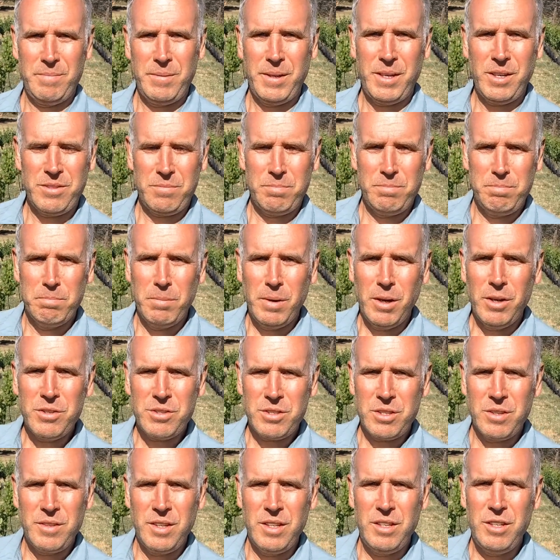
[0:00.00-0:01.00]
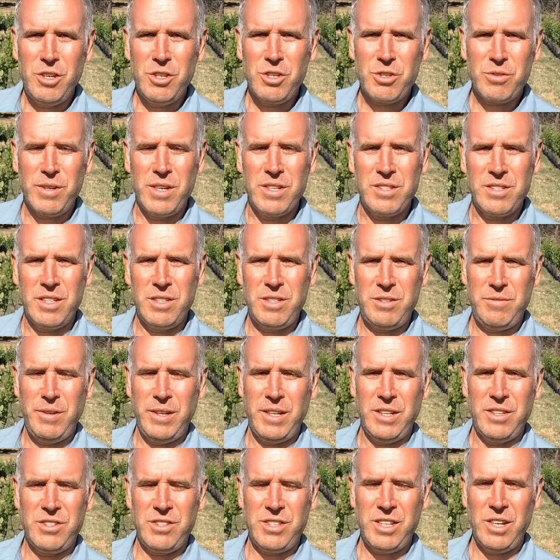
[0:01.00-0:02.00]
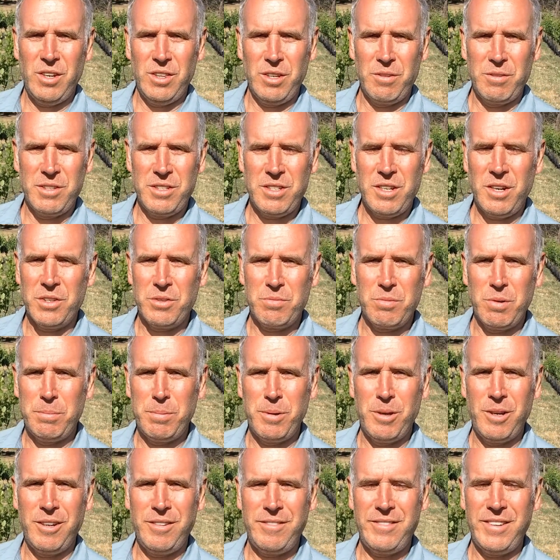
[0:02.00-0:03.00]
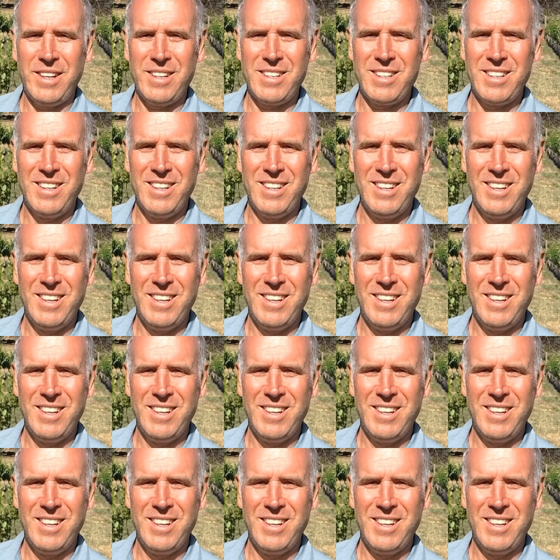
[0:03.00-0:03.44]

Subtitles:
because most of the nutrients, as we could see on the results, were perfect.